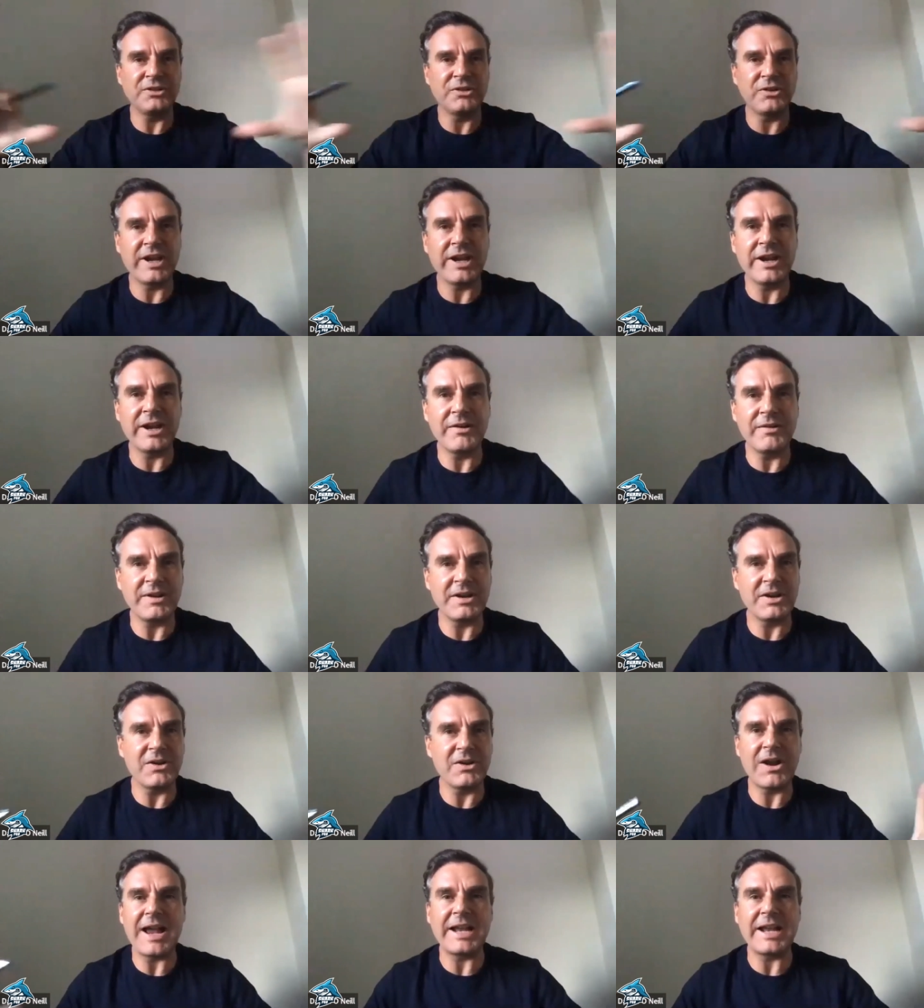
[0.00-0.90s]
your area
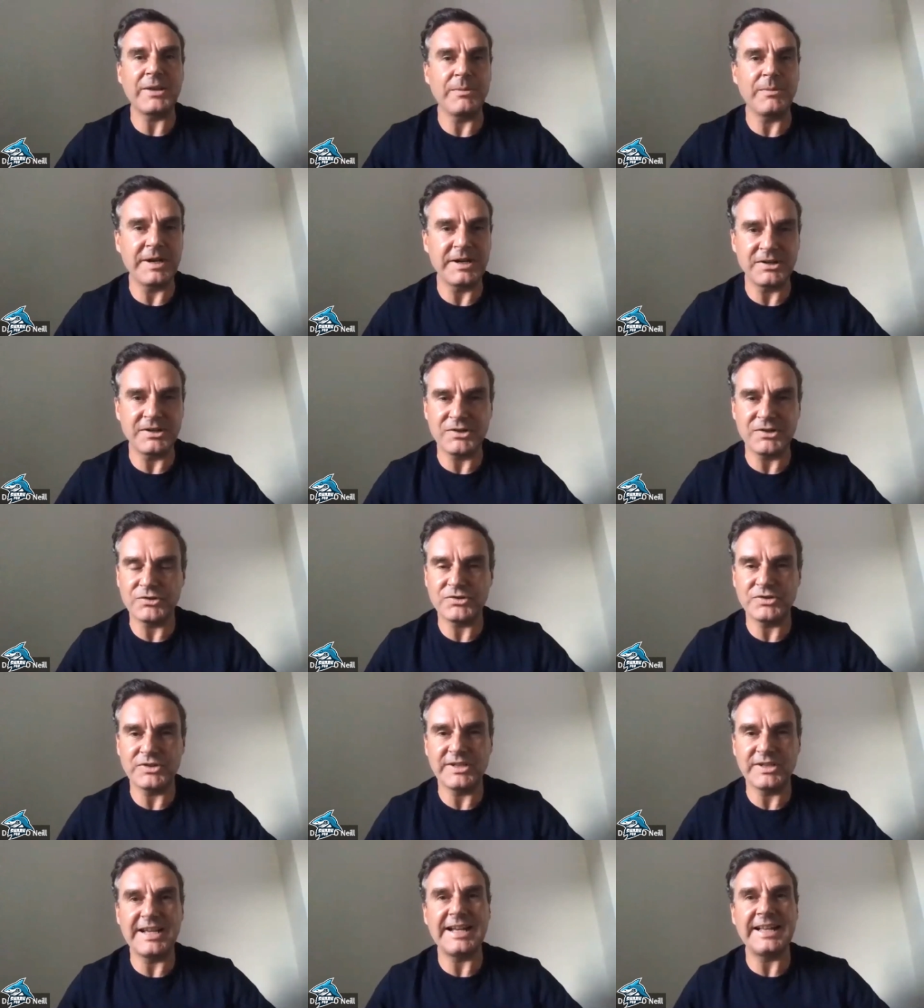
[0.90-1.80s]
or oh, wow. in the
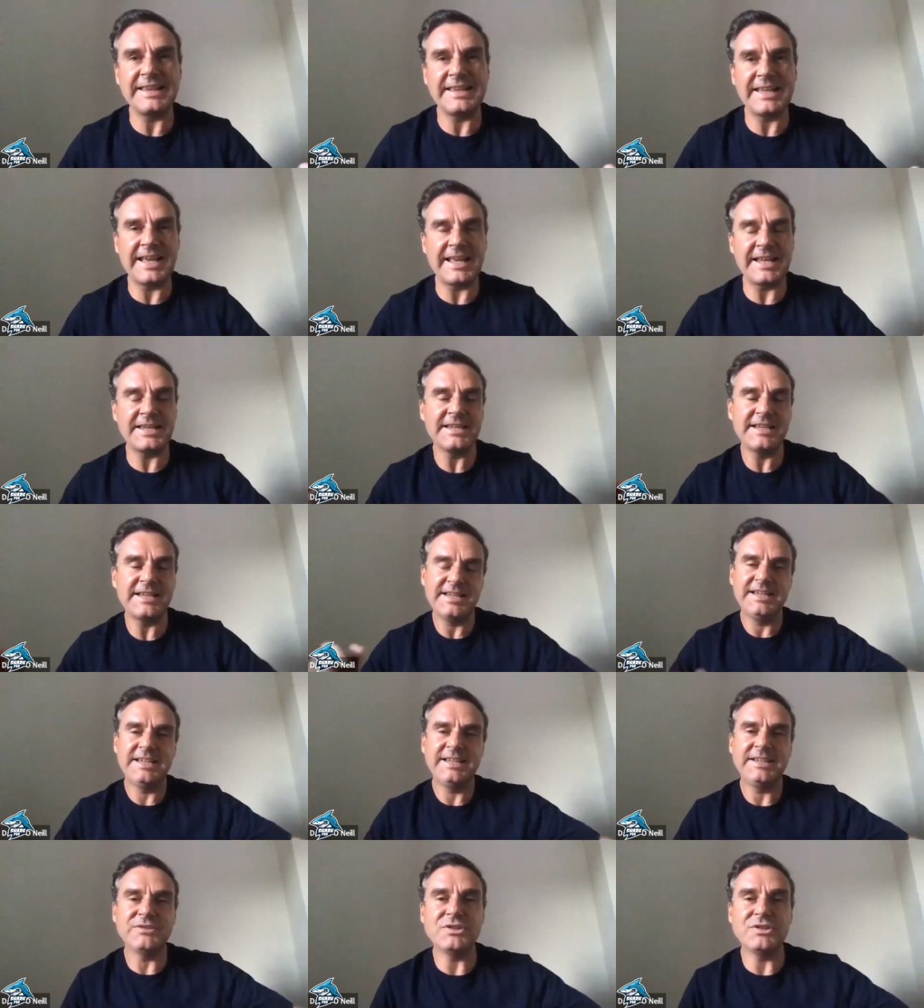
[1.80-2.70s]
country, and then
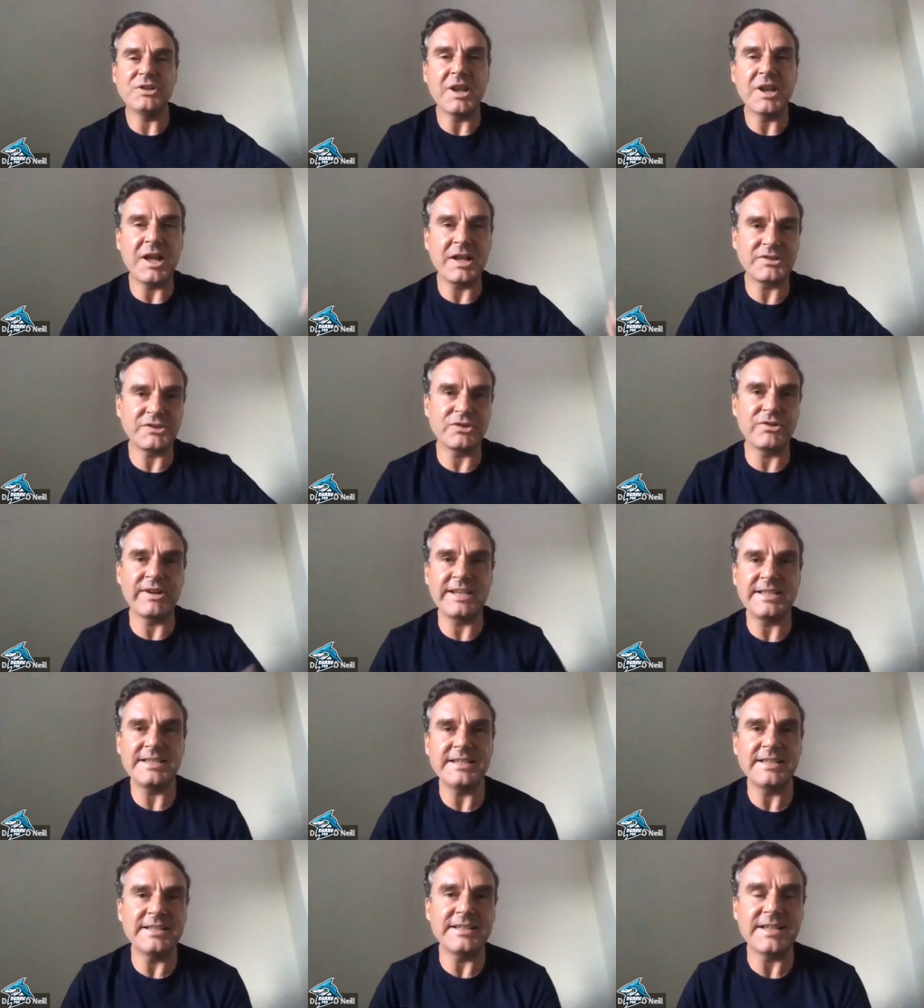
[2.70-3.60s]
gives you lots of
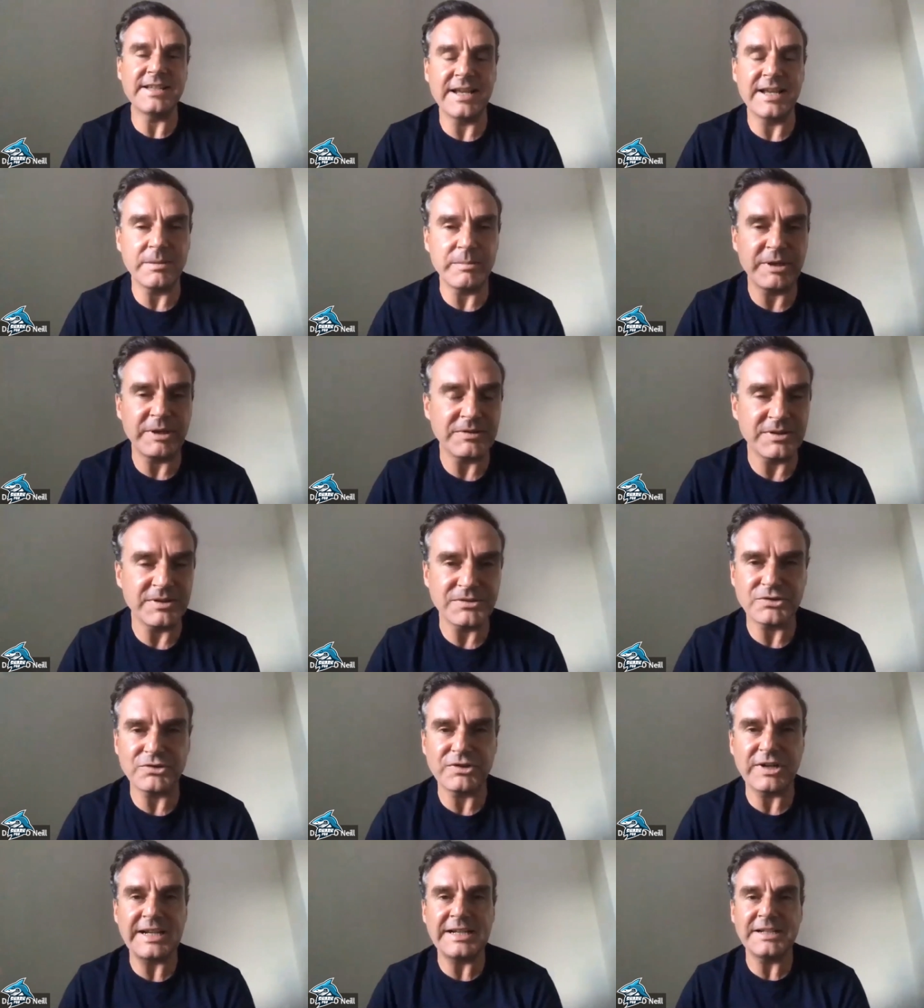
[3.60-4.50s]
great detail about
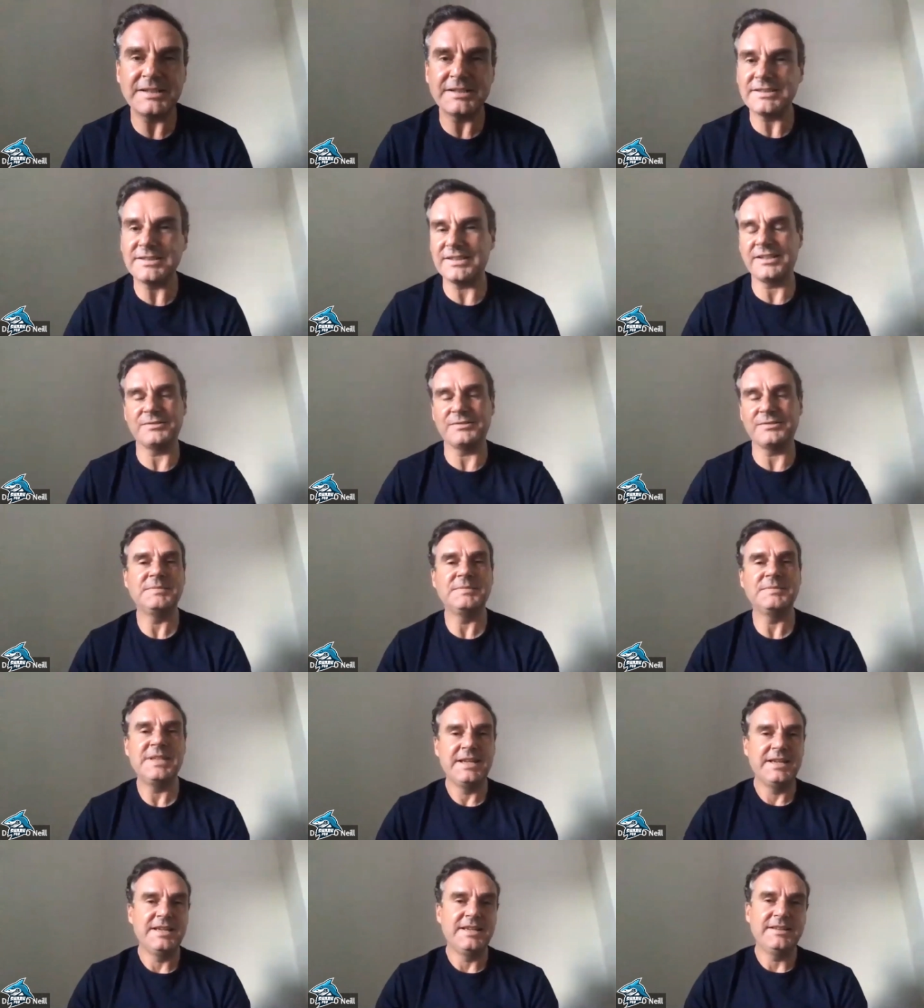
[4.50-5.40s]
those trails. You know
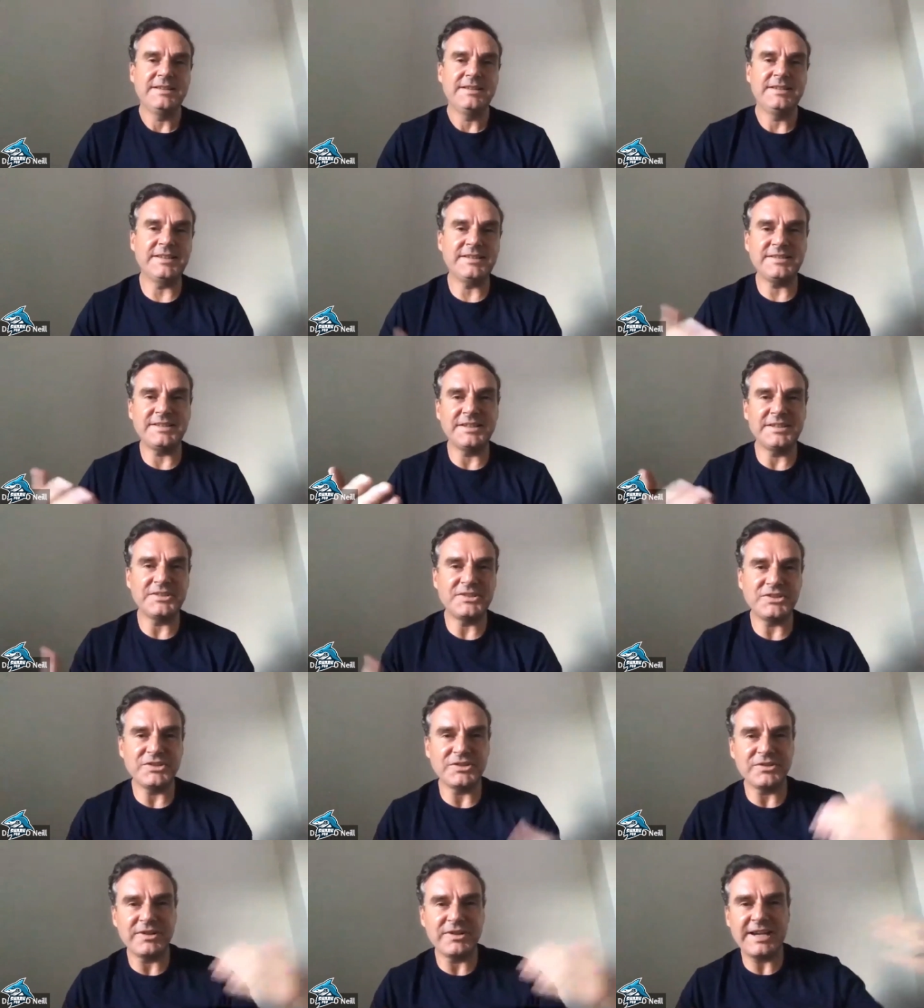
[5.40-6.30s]
distance,
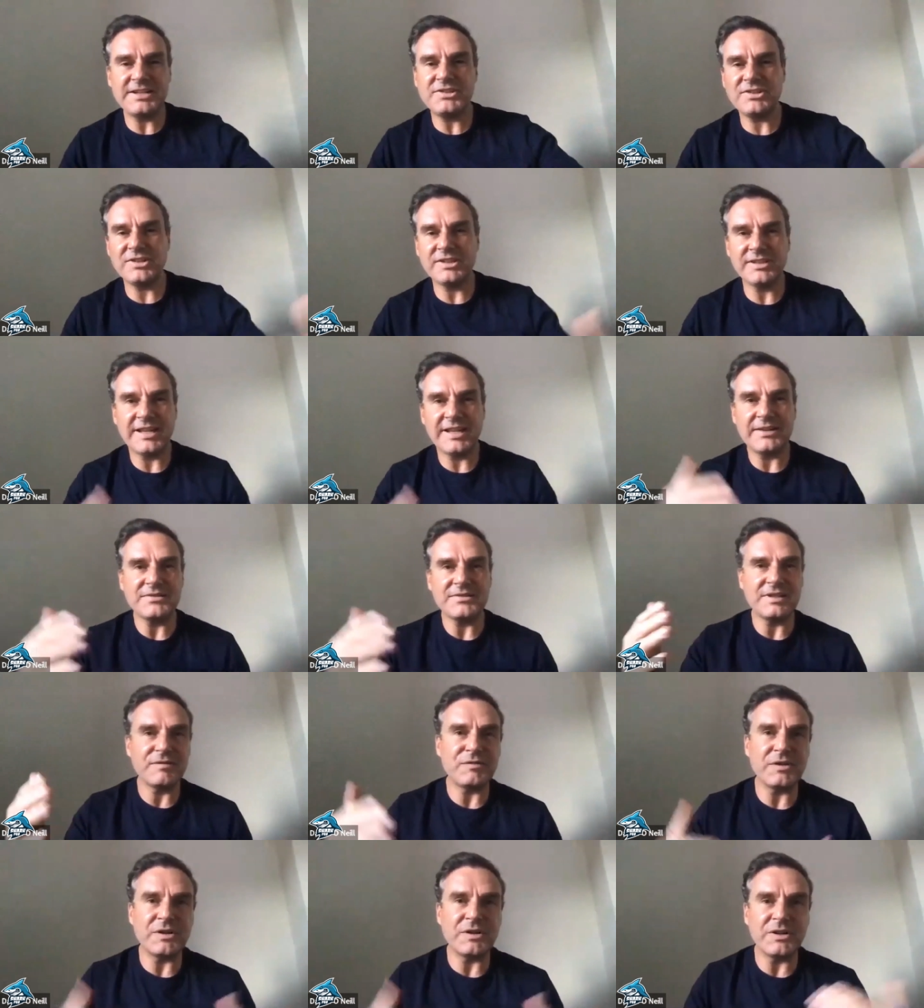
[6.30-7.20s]
duration, how
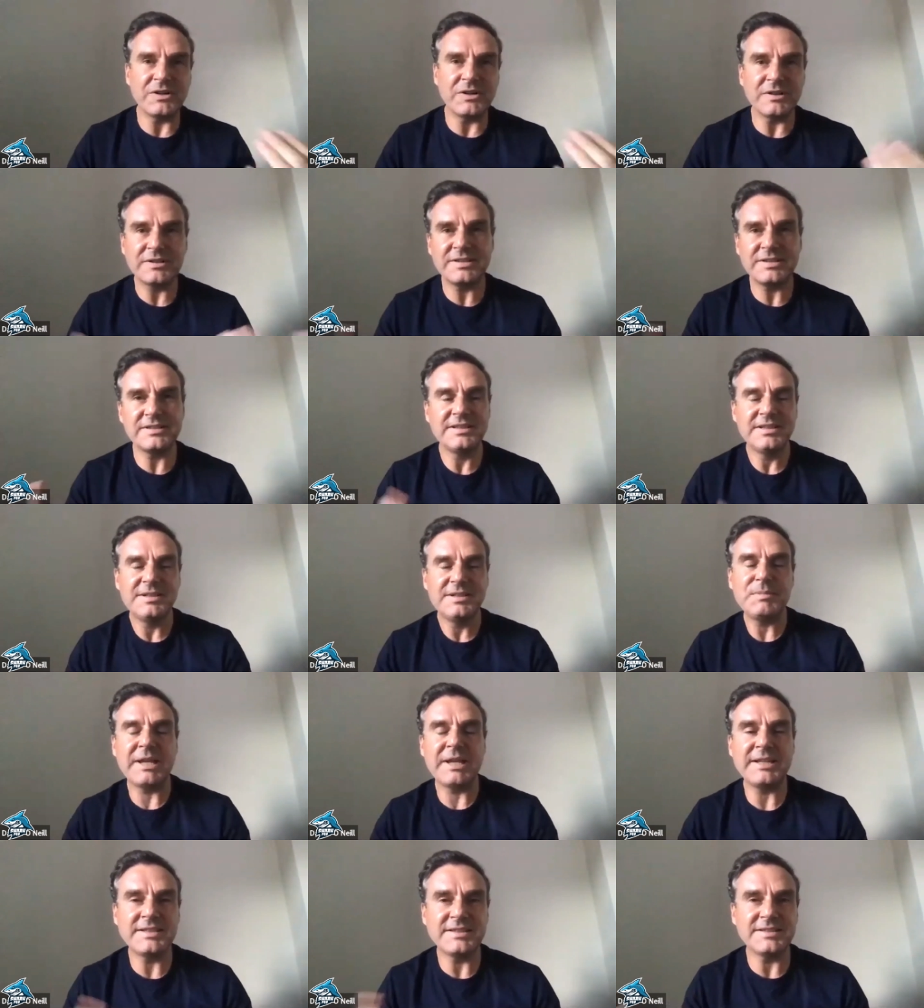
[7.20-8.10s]
difficult,
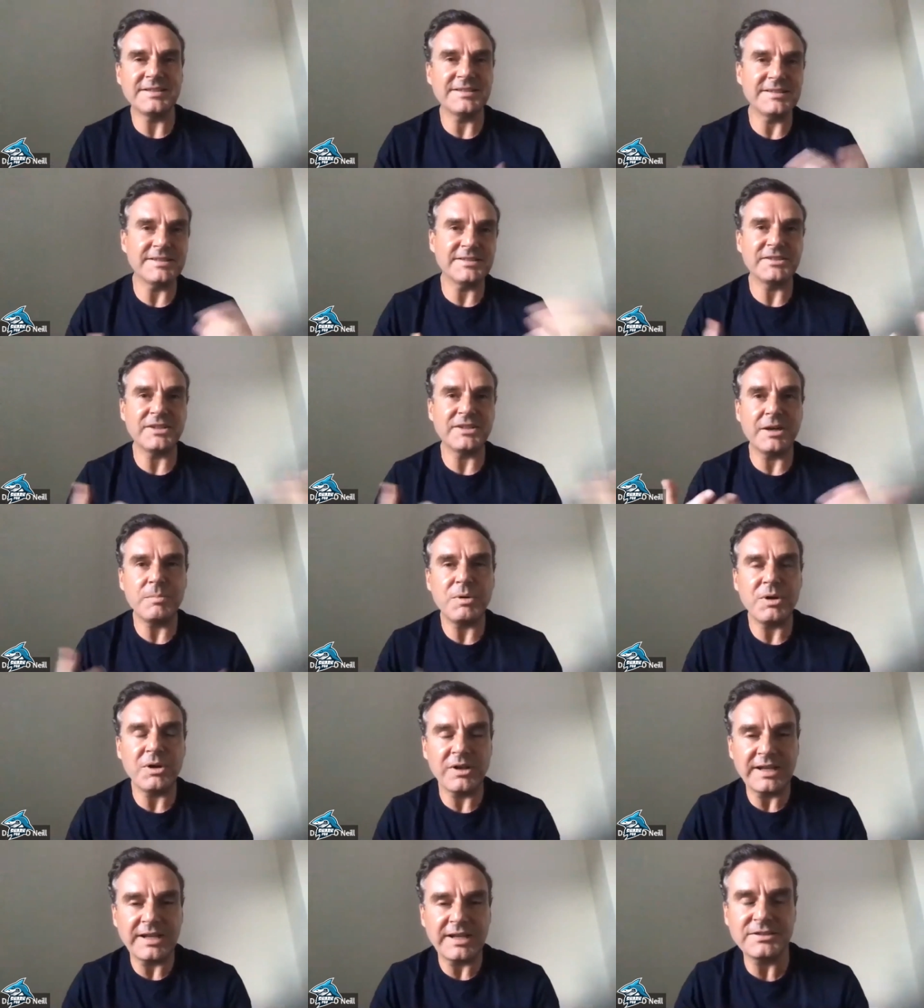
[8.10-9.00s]
places to stop,
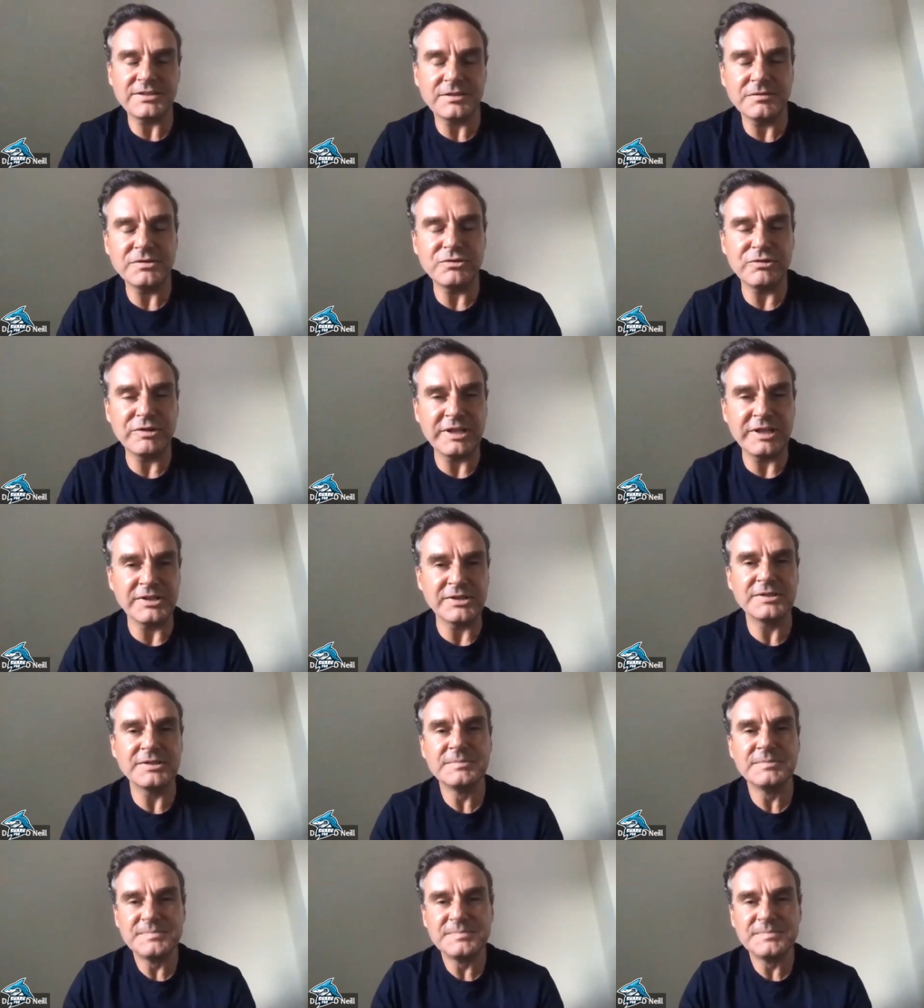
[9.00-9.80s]
all that stuff. It's really good.